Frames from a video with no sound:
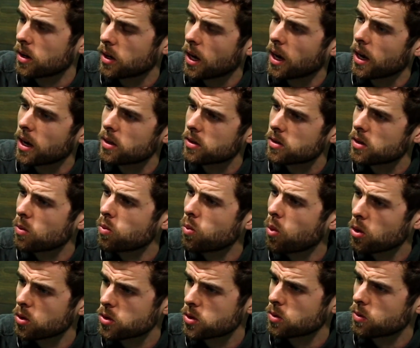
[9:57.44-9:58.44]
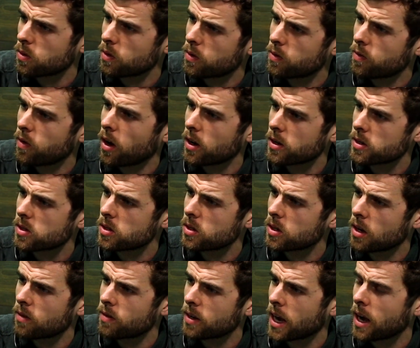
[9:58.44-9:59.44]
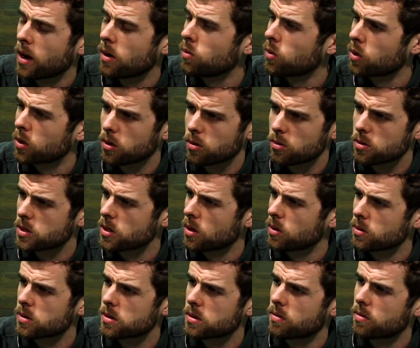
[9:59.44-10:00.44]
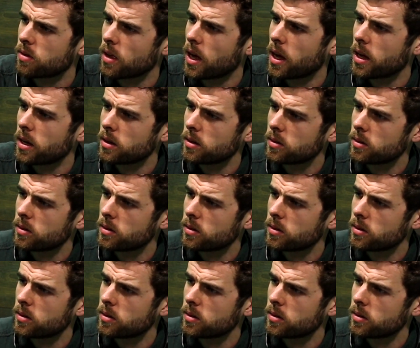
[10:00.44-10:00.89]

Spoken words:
Okay. And so what sort of advice are you giving out, and what are the results of that?